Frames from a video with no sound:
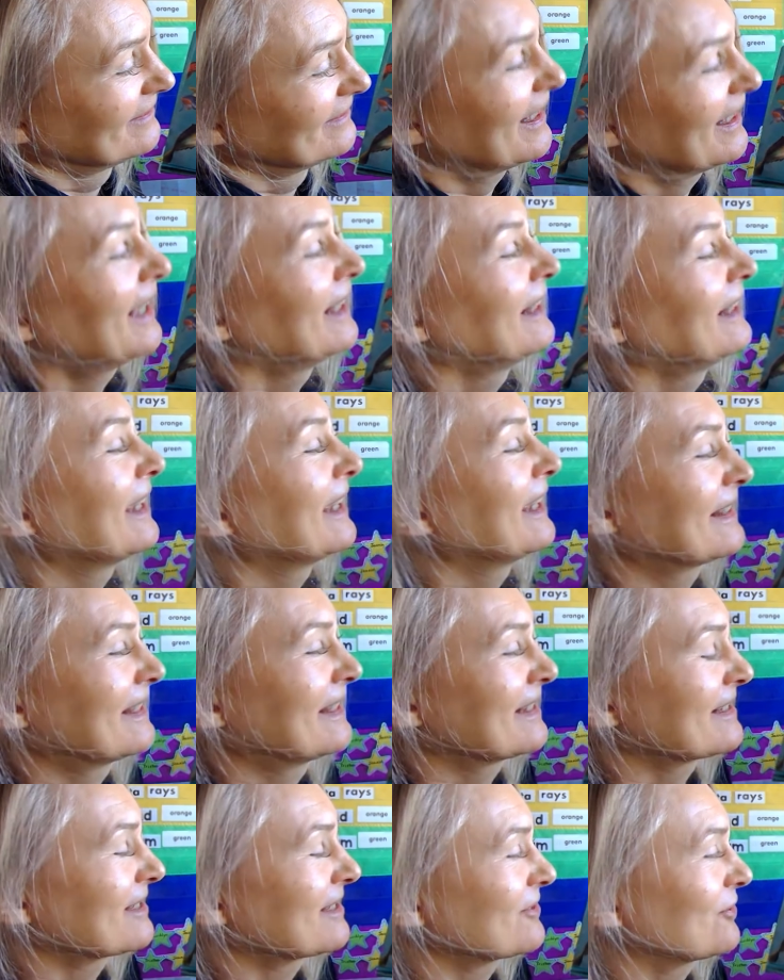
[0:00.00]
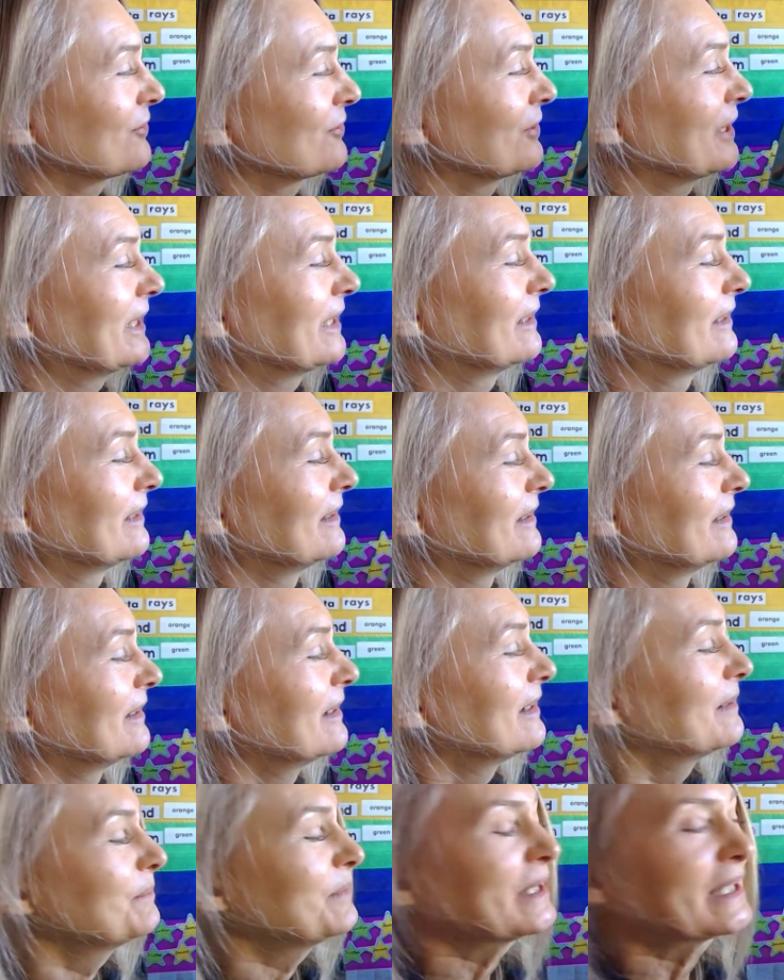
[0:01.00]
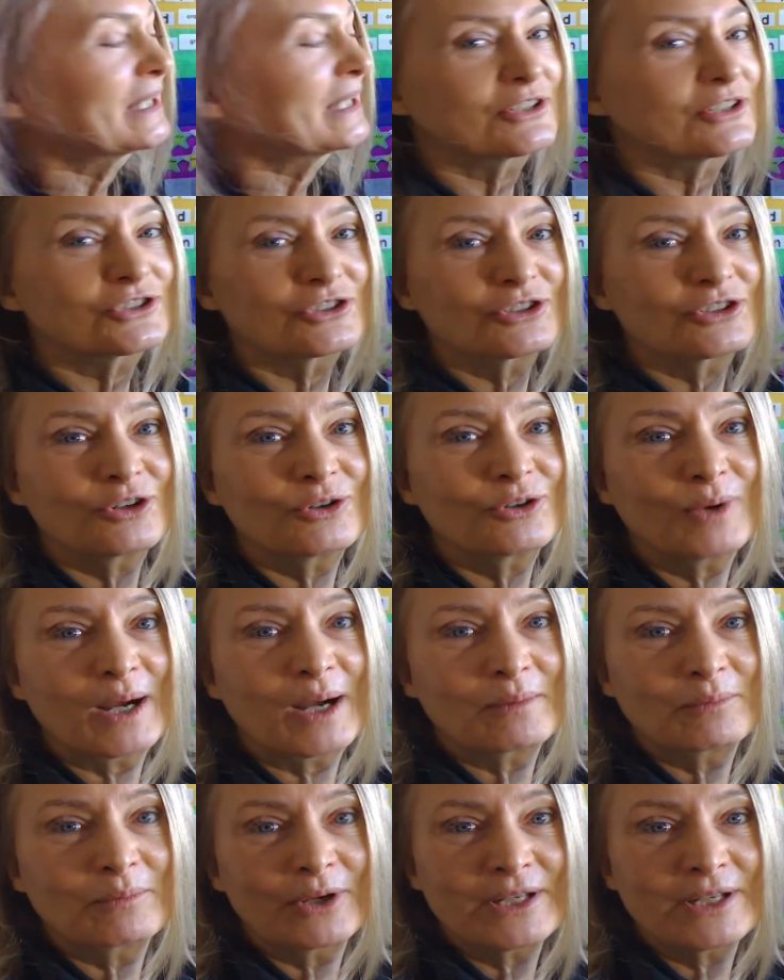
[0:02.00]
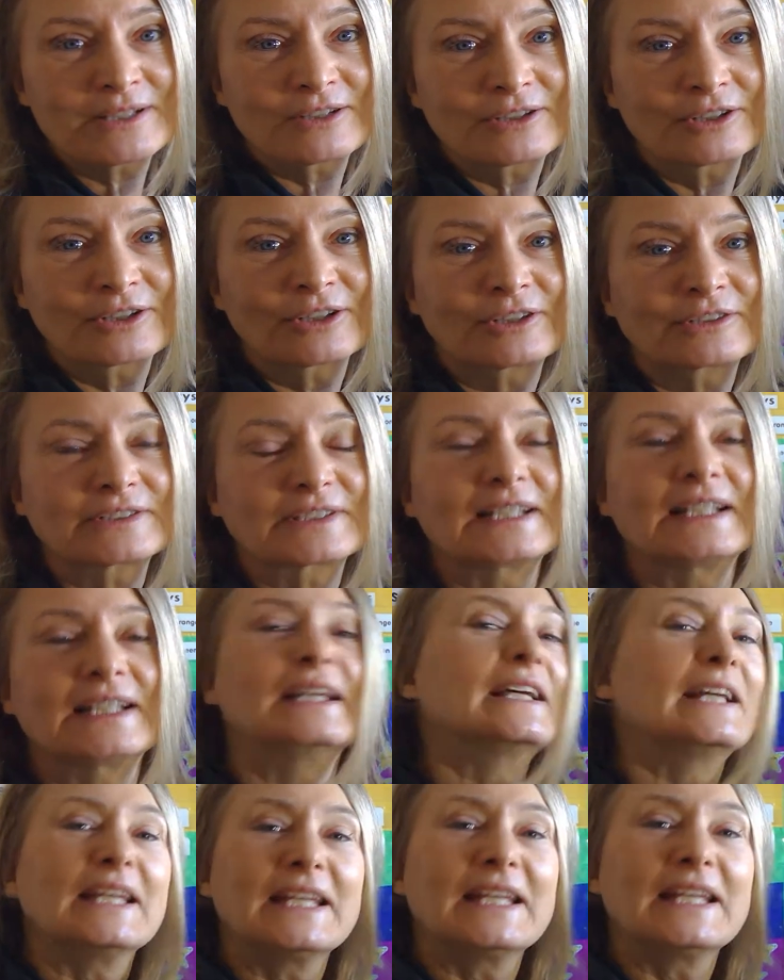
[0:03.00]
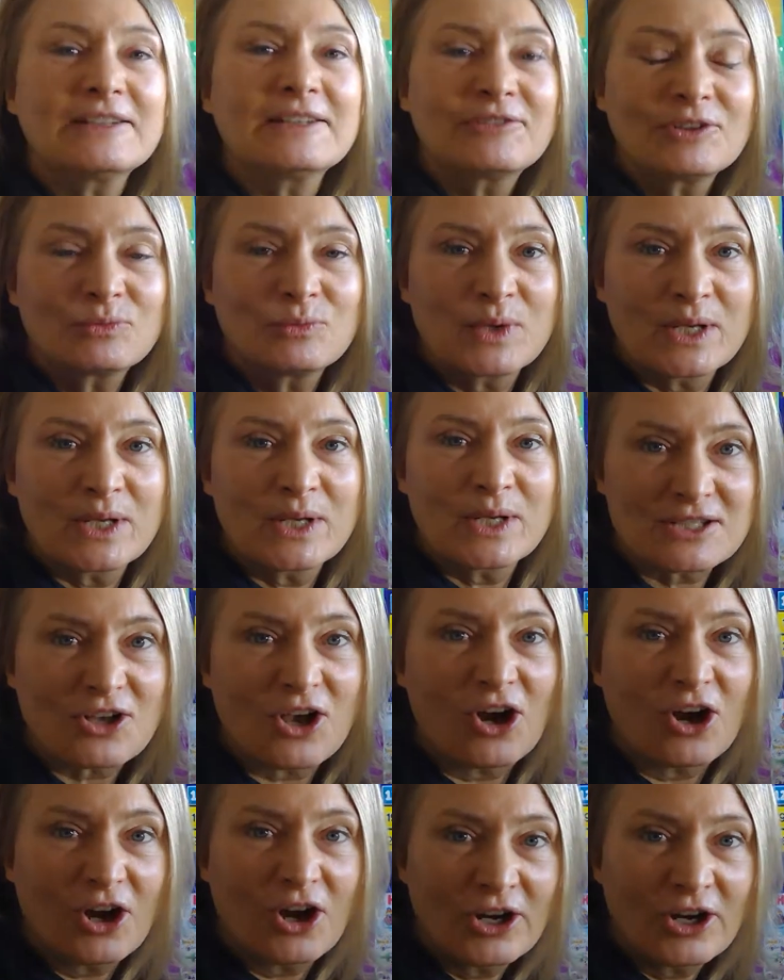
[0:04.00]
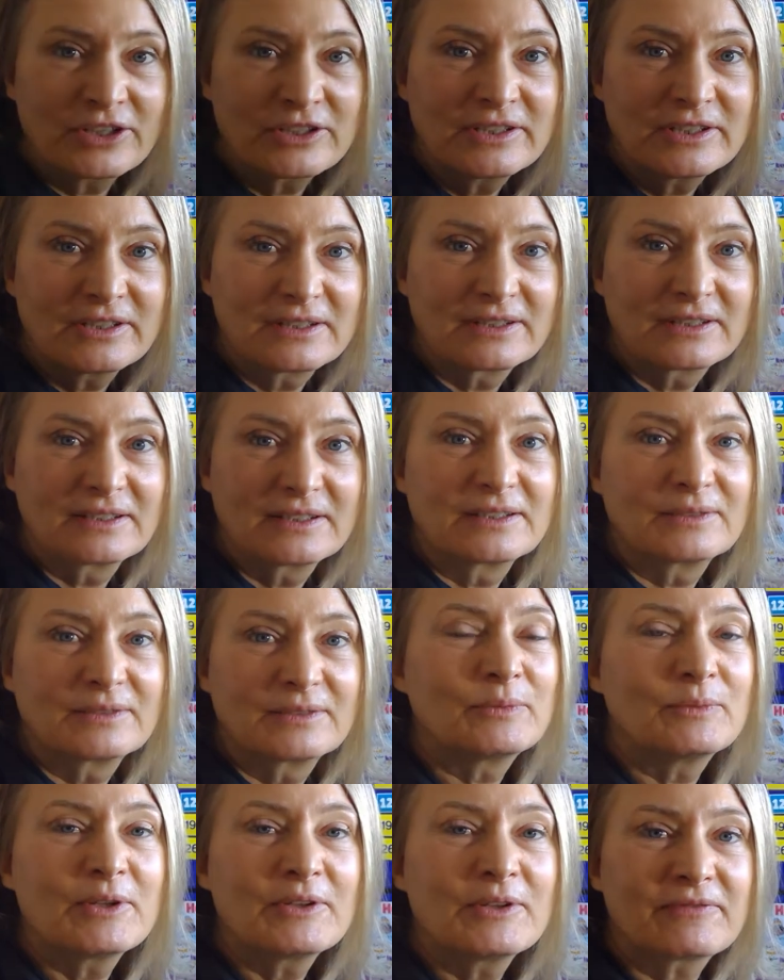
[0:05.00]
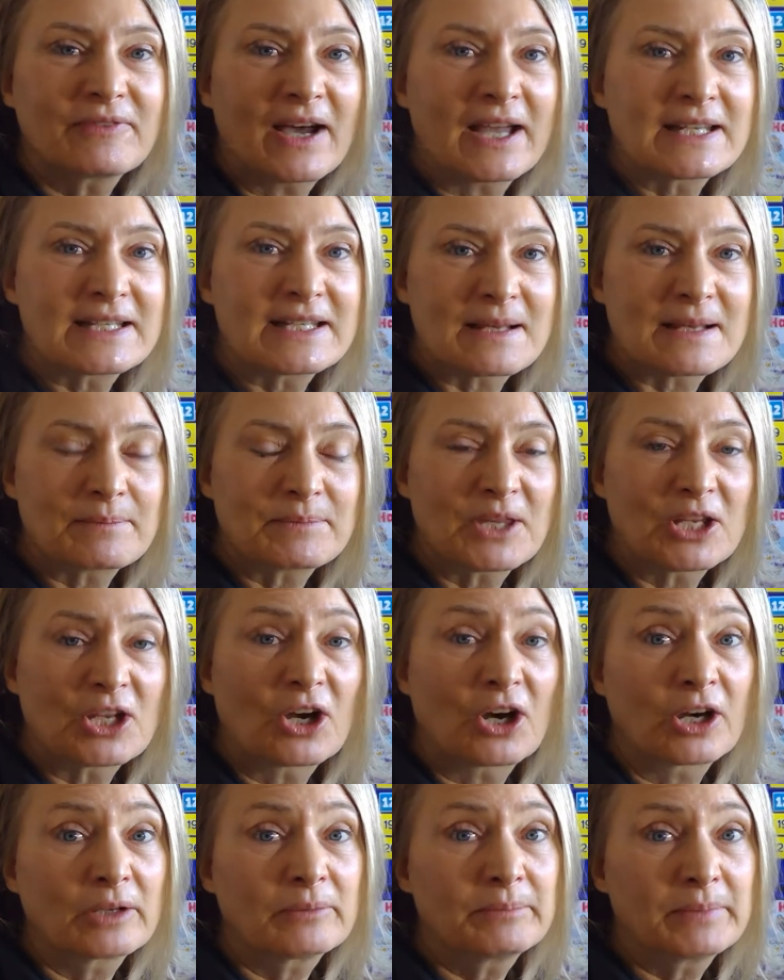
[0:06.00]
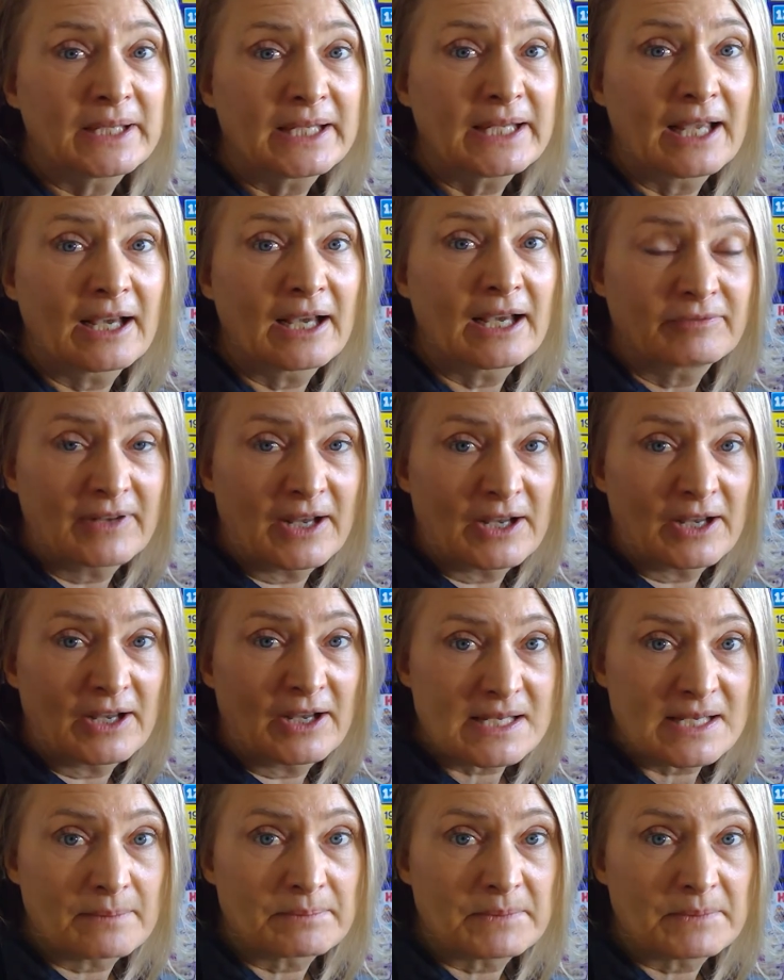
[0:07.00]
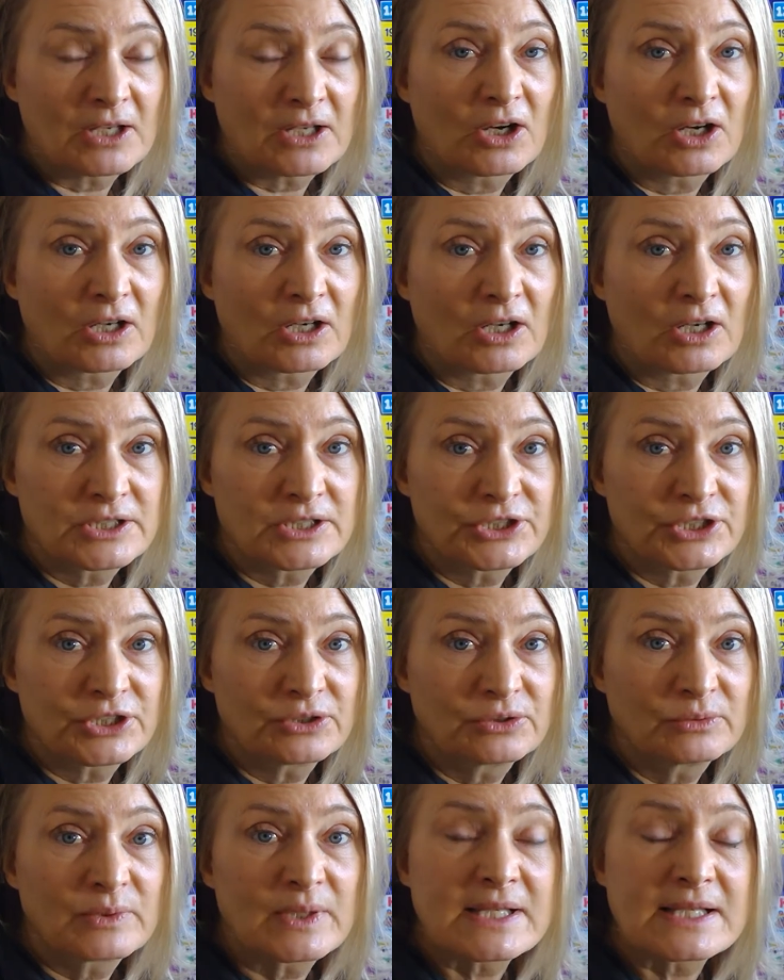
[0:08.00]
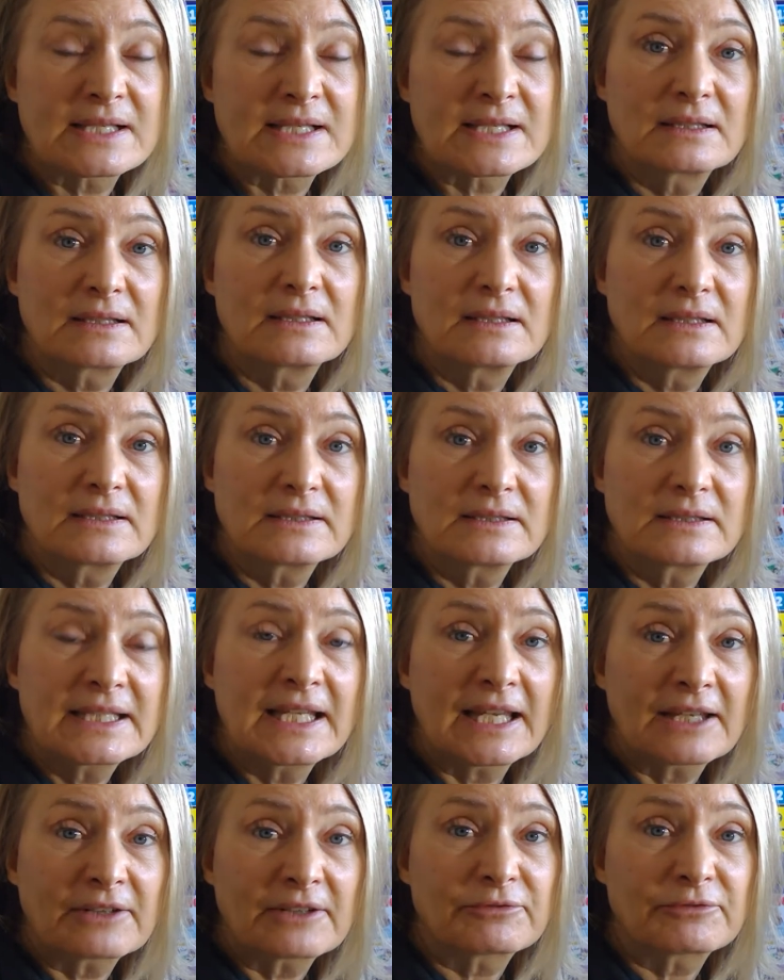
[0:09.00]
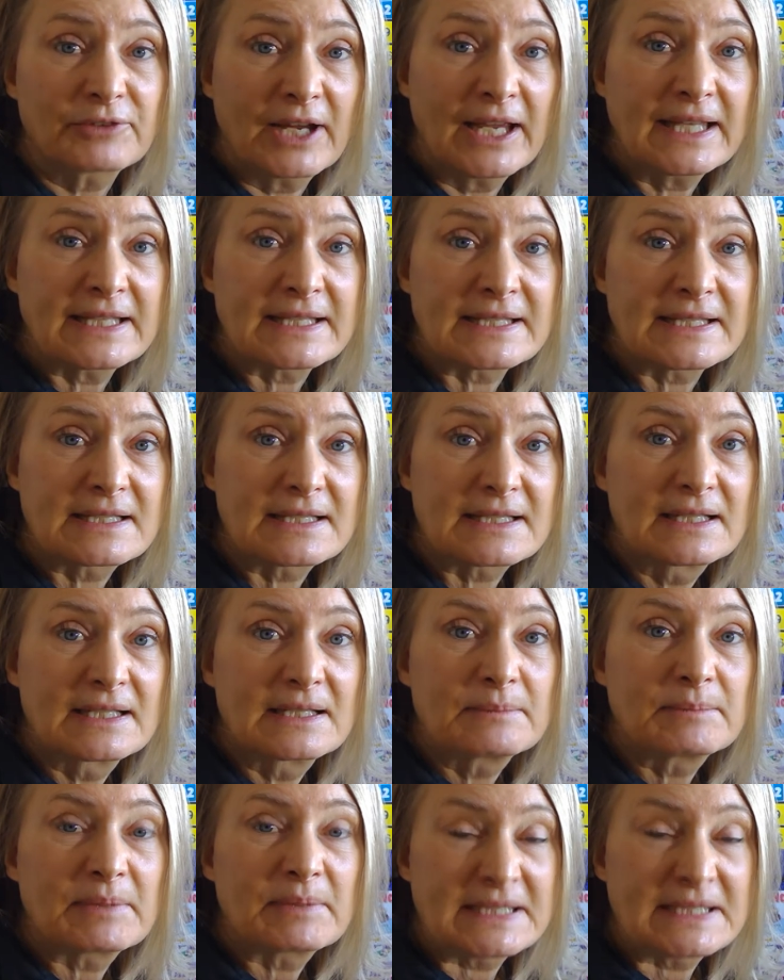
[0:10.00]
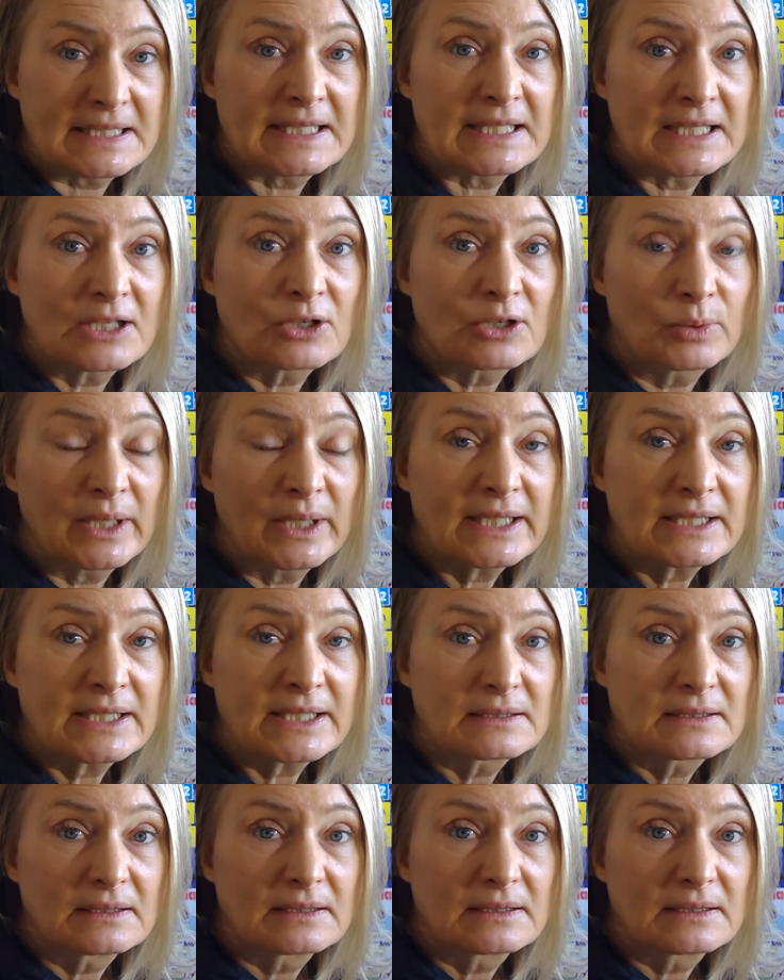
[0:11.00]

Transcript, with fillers: I like this story because you know what, boys and girls? Even when it's hard, when we find something hard, Big Al found something hard to do was to get friends. But did he quit?